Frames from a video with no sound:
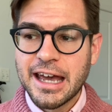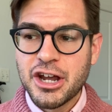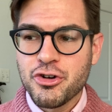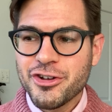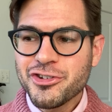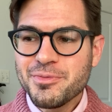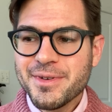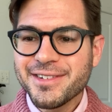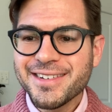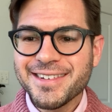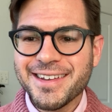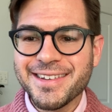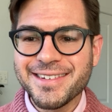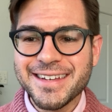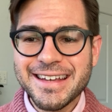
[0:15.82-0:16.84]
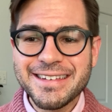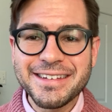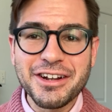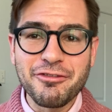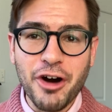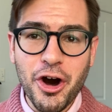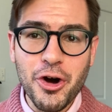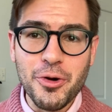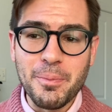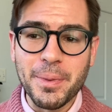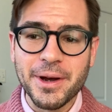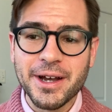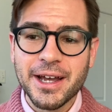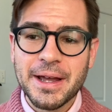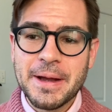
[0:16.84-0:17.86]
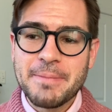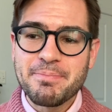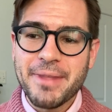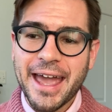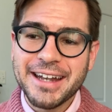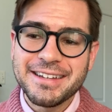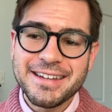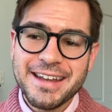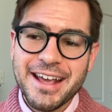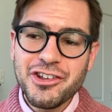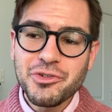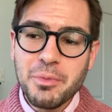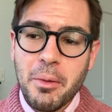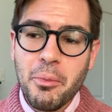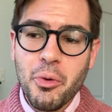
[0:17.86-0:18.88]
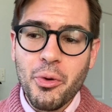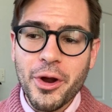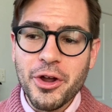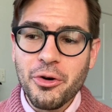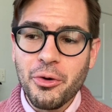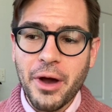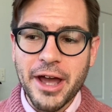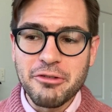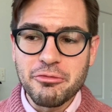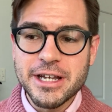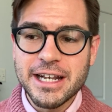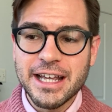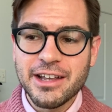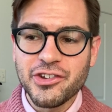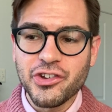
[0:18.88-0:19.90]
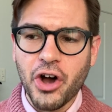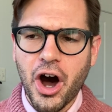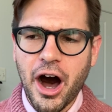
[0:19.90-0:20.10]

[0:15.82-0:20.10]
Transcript: Christmas is a season of hope, and today's memorial and readings